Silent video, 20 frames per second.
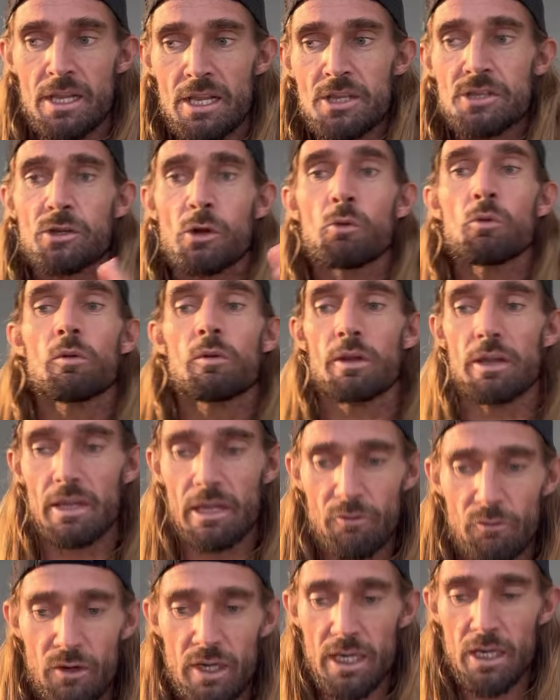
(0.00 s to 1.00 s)
So
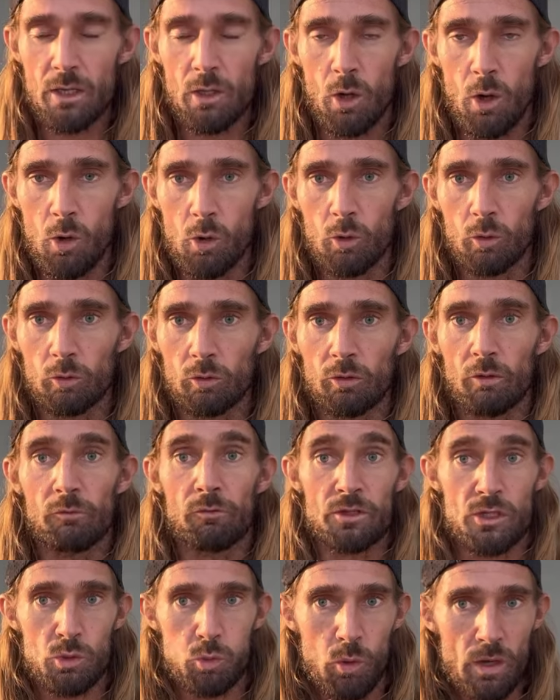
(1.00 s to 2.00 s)
if he can hold
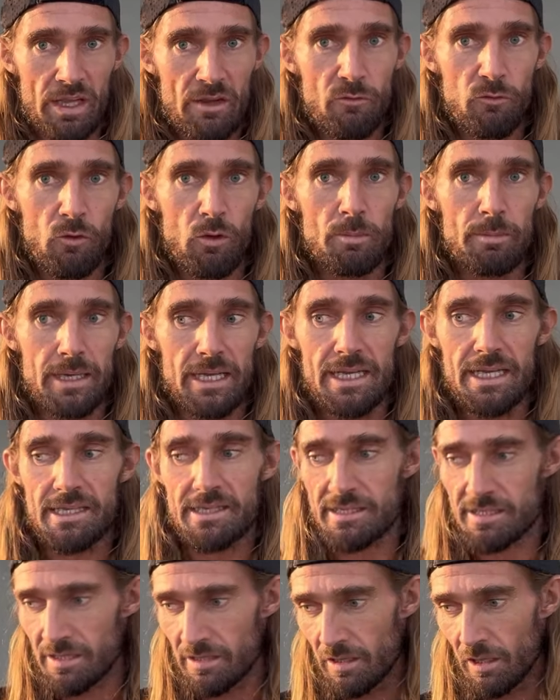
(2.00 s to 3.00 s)
for 24
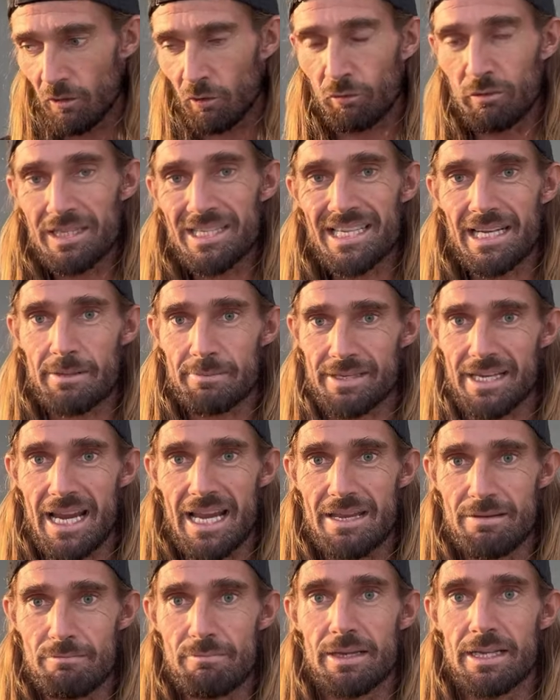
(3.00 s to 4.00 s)
minutes, 3 times
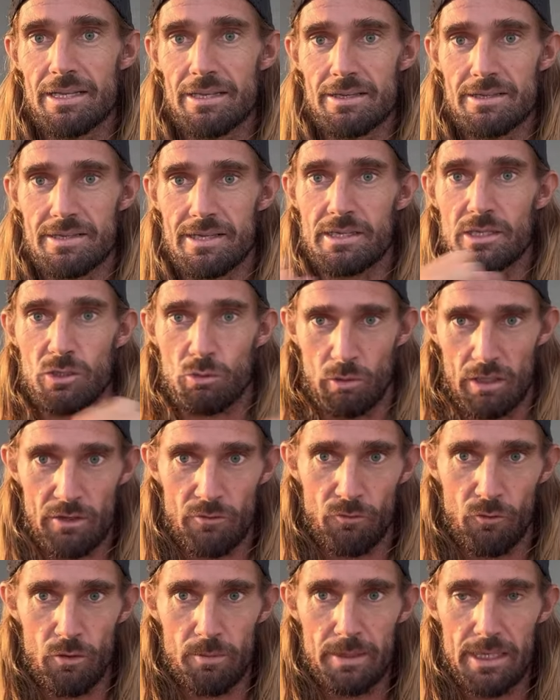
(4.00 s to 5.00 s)
8 minutes,
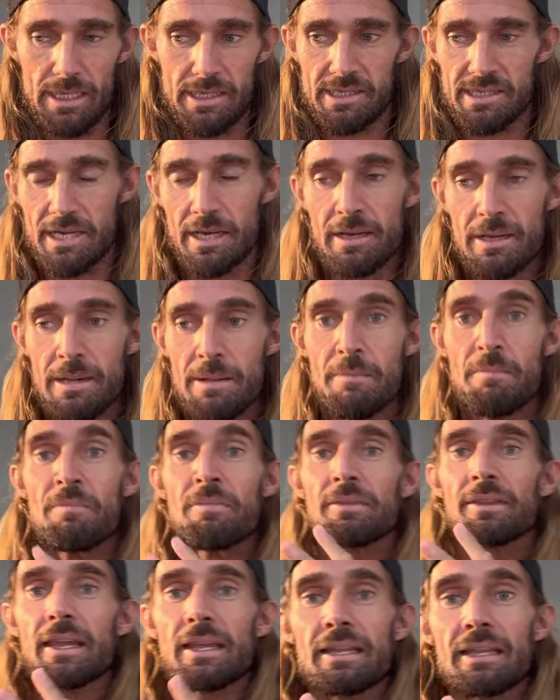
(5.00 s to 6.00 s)
24 minutes,
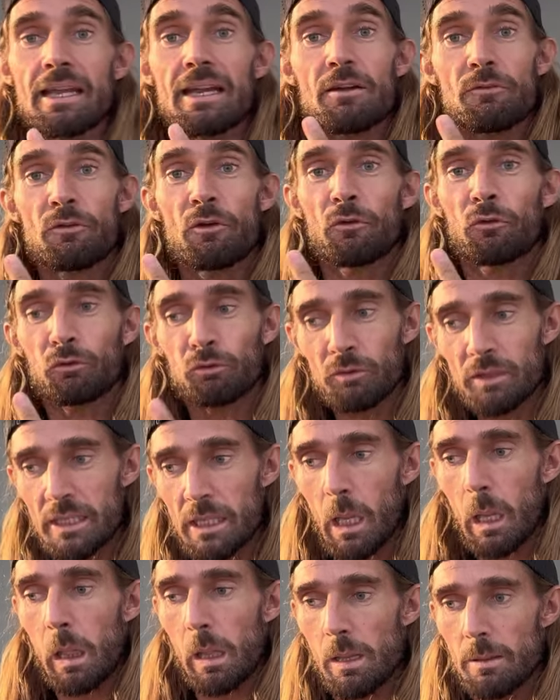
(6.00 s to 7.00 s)
then for 3
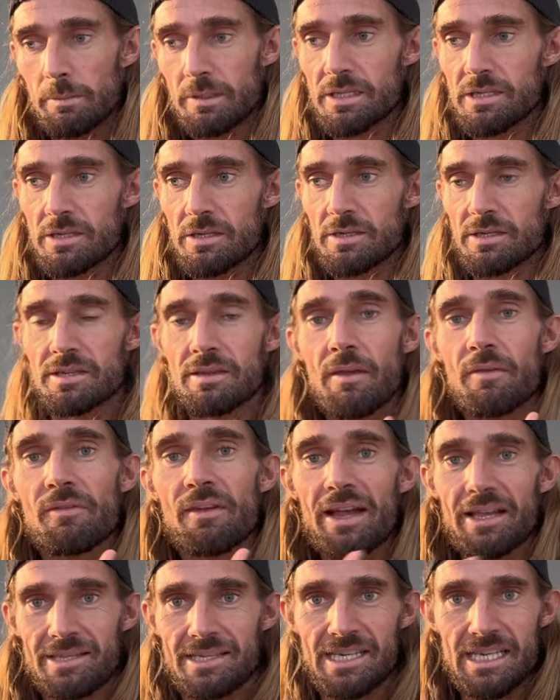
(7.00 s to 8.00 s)
kilometers,
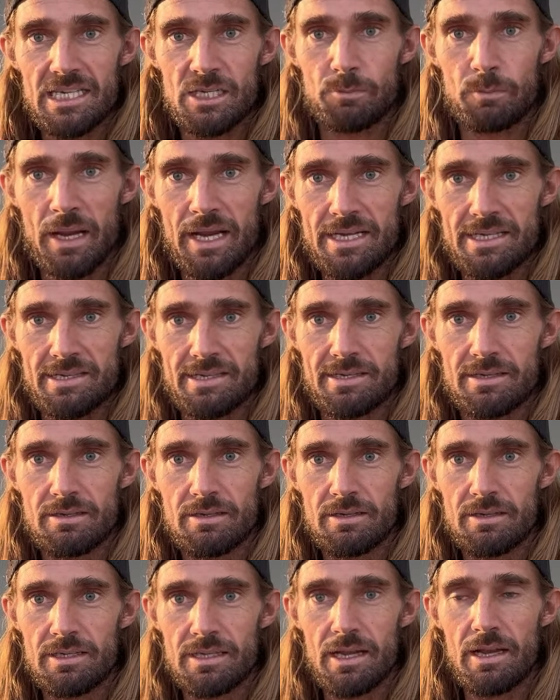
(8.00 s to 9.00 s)
that's his pace.
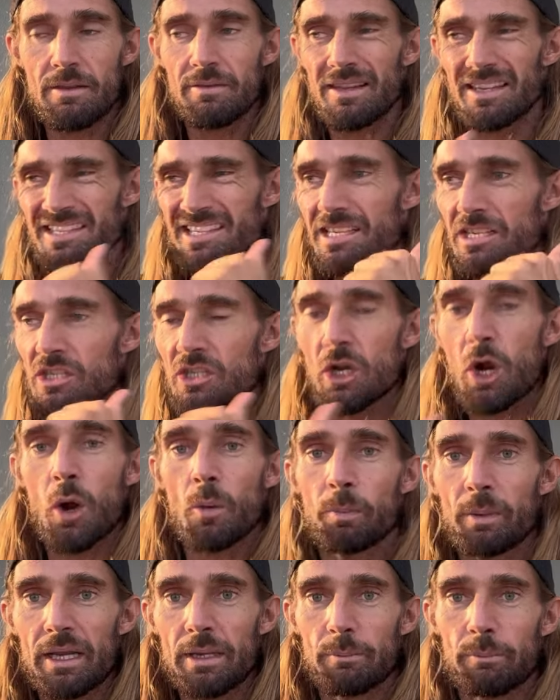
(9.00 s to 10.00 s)
Yeah, that's his
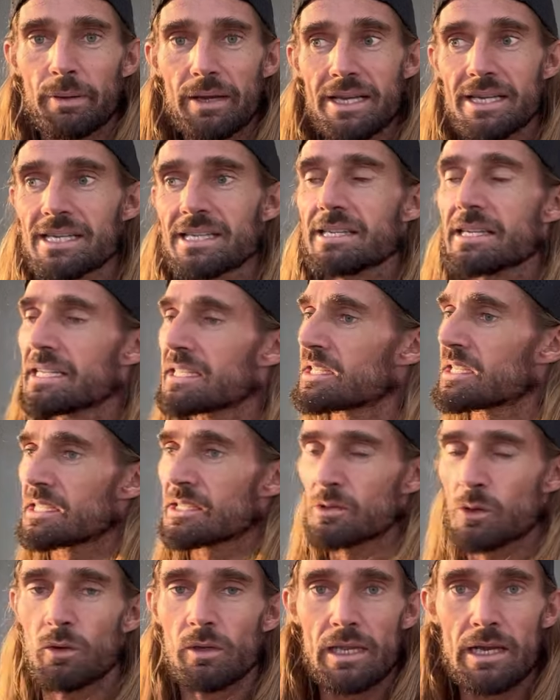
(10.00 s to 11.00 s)
top end pace. It's his
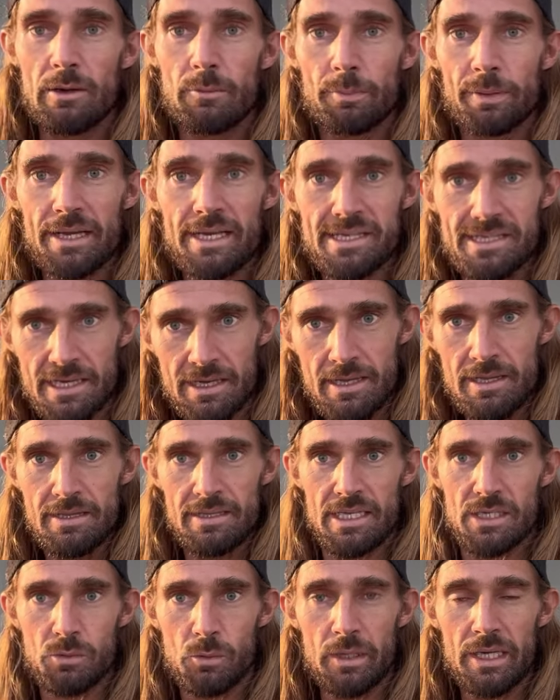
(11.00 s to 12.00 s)
all out pace.
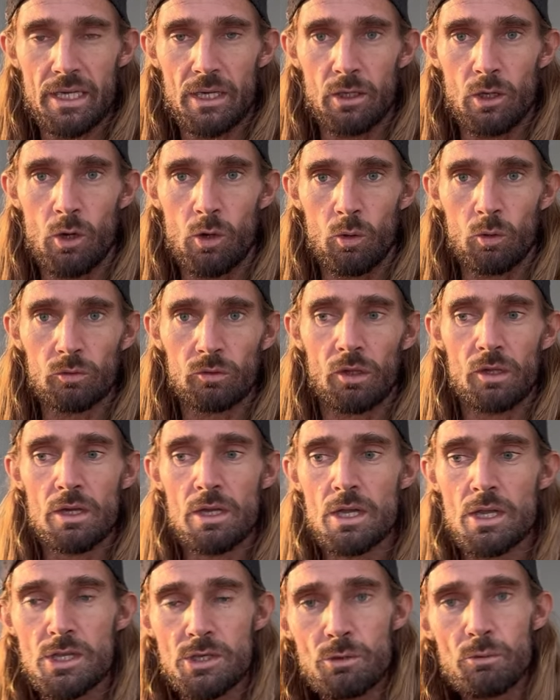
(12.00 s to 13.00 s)
That's what he can hold.
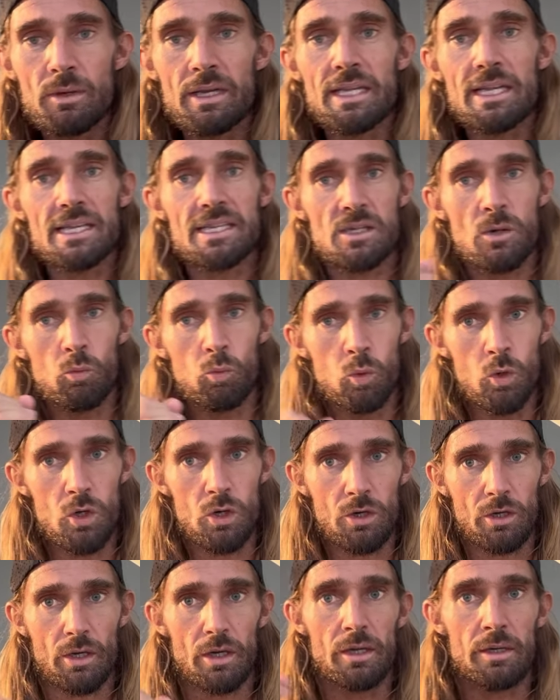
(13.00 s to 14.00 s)
So we need to
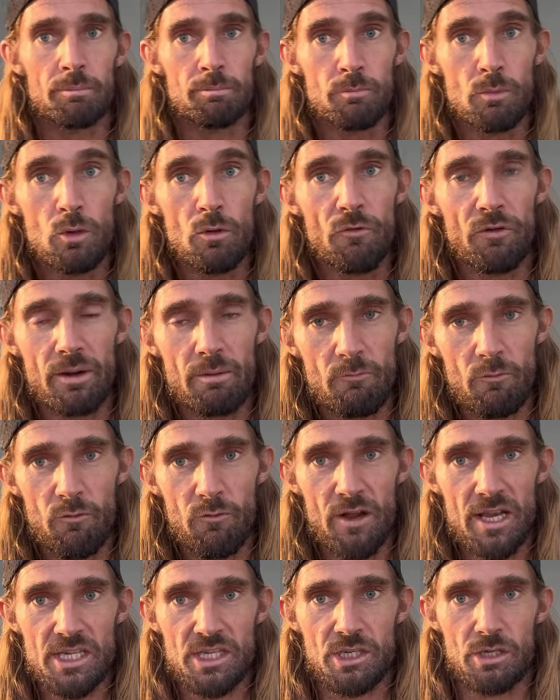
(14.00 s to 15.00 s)
work at moving him
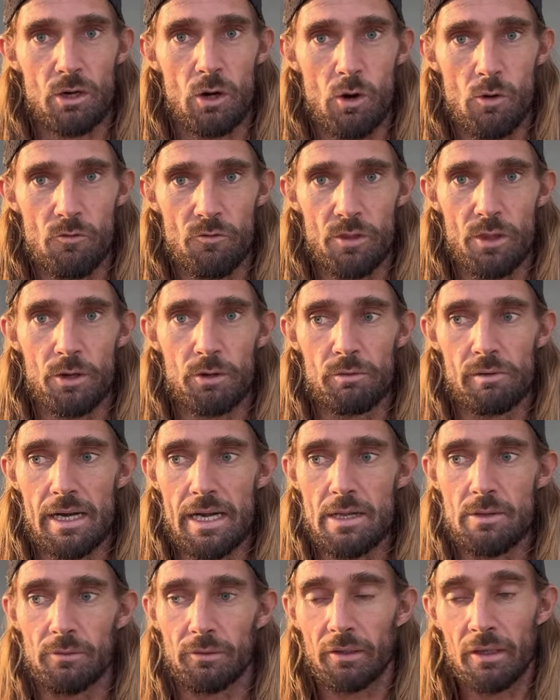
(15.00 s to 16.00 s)
faster over the
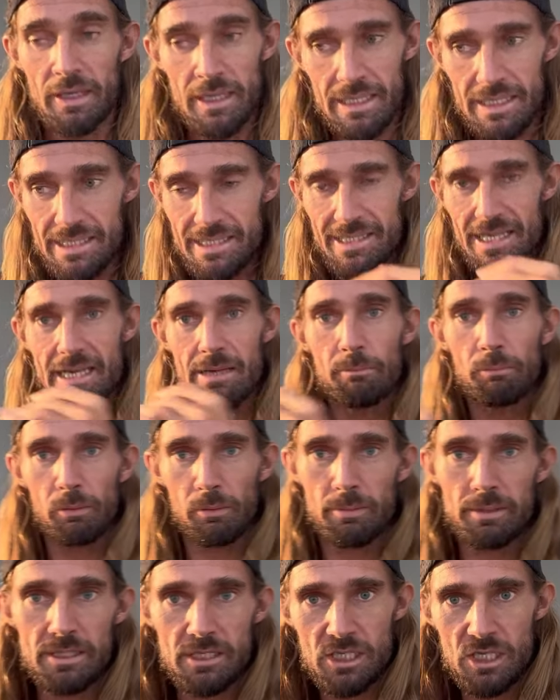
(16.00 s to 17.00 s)
ground. He needs to
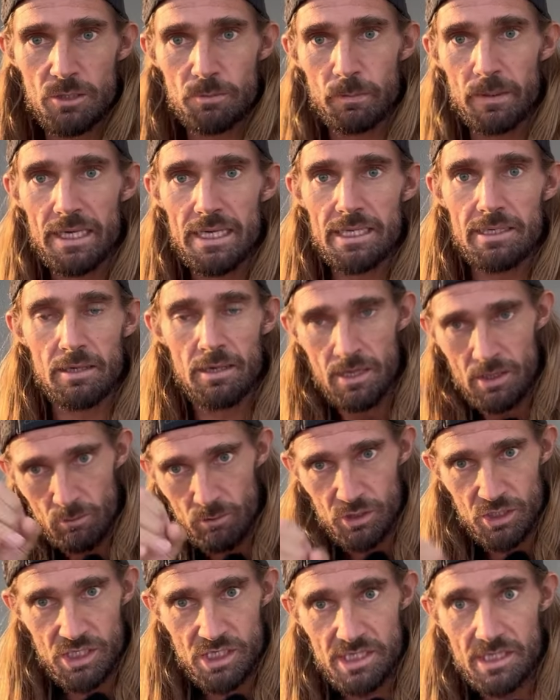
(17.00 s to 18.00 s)
implement speed,
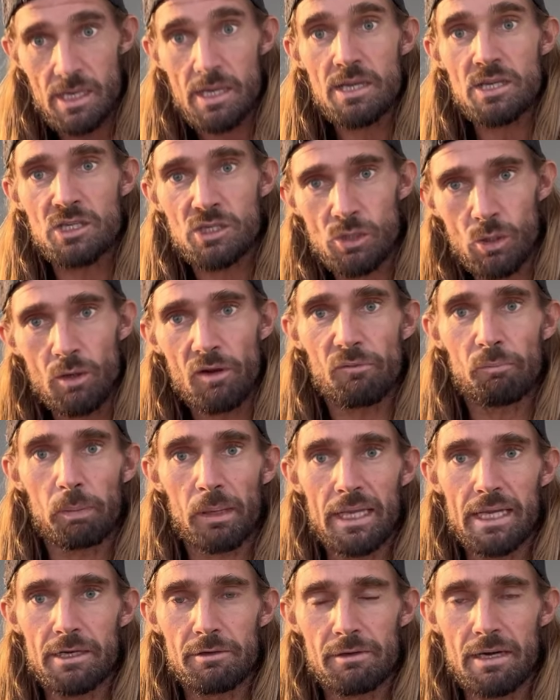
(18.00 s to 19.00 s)
which he's sort of
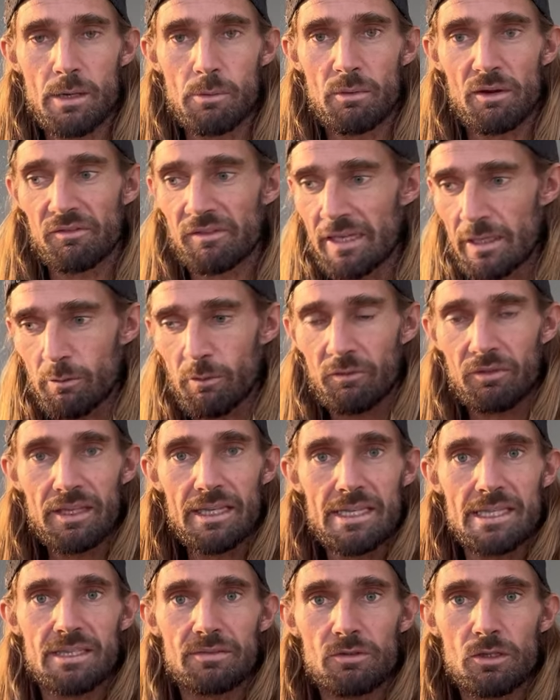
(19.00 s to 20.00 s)
playing around with now with the
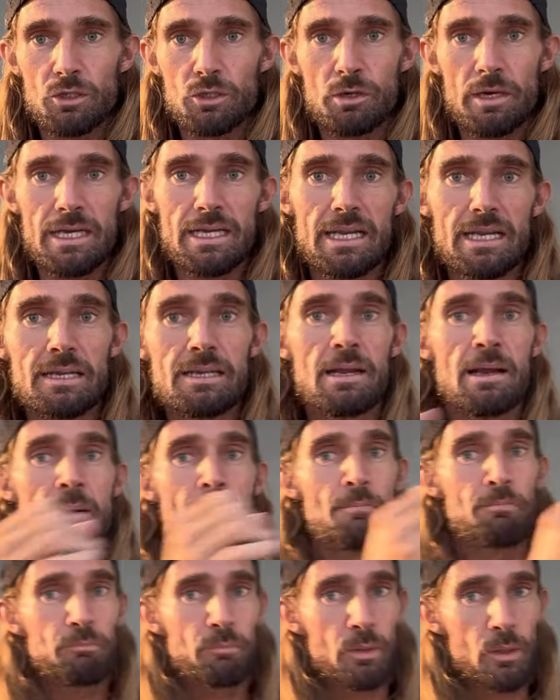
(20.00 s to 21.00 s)
interval training,
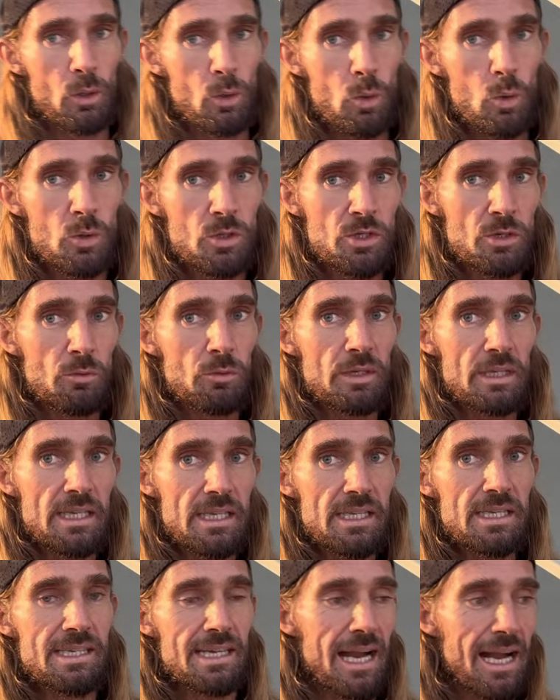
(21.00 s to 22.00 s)
but he'll also
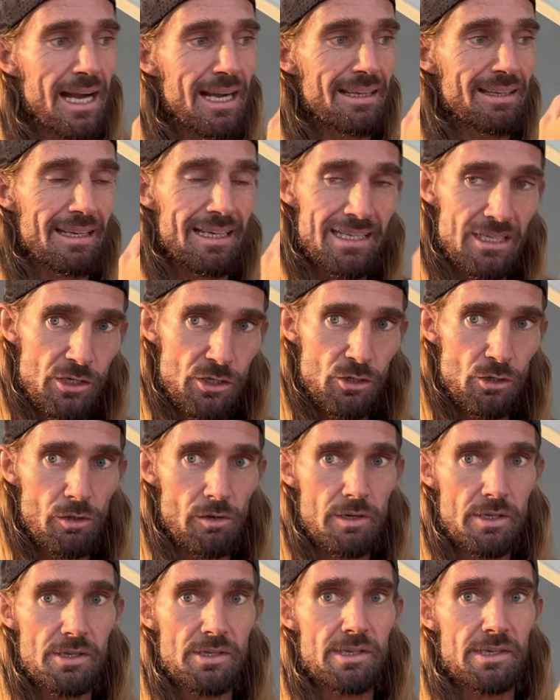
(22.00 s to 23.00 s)
need to add
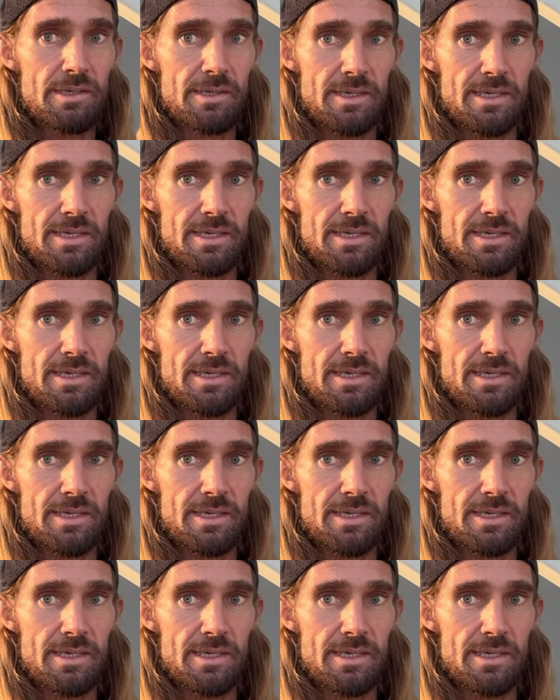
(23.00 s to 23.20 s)
endurance and